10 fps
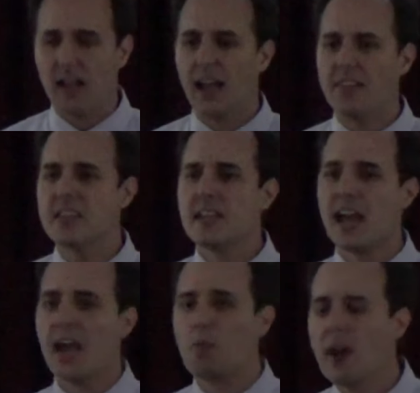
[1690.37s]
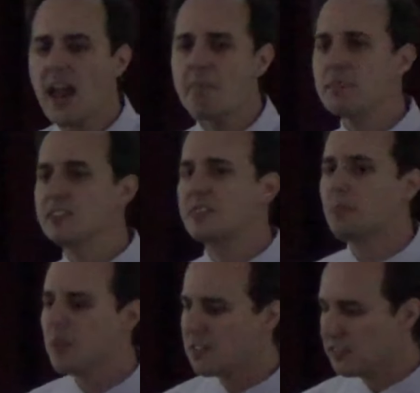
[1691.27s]
And then what happened to the
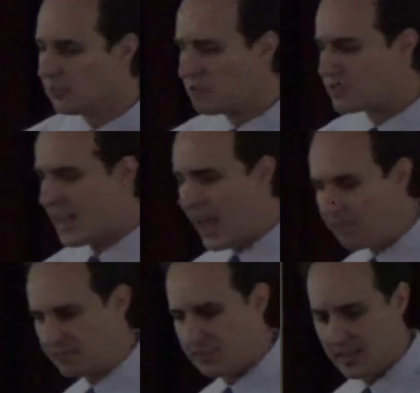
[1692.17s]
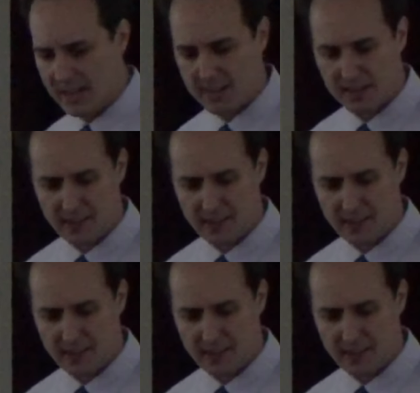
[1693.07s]
word of the Lord after that?